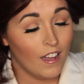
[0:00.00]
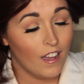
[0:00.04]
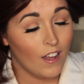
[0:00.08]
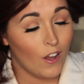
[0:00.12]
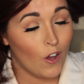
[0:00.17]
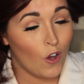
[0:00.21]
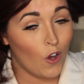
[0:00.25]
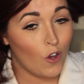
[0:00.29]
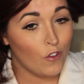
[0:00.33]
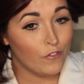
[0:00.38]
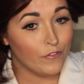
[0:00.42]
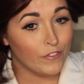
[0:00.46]

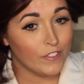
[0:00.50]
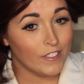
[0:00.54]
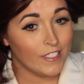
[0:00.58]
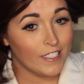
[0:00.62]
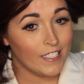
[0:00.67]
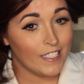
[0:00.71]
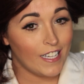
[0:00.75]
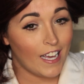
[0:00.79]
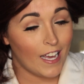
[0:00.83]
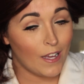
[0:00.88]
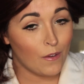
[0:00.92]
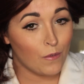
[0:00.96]
Hopefully
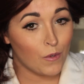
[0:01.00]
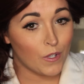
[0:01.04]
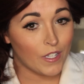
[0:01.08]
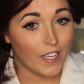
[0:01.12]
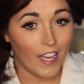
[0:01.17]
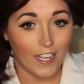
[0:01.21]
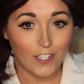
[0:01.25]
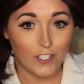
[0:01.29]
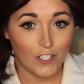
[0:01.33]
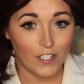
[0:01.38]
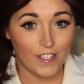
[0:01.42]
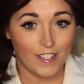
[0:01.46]
I will
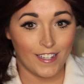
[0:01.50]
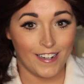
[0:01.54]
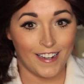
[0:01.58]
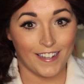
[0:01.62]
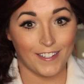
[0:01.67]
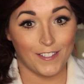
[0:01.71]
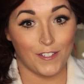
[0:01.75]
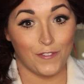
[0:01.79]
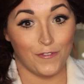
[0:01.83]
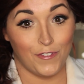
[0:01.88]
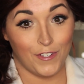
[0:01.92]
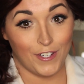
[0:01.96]
catch you in the
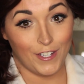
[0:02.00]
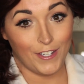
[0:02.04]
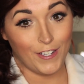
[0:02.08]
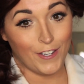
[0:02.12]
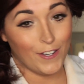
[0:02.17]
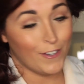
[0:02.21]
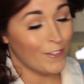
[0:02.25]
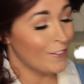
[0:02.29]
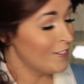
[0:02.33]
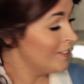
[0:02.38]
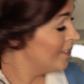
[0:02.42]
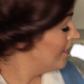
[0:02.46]
next video.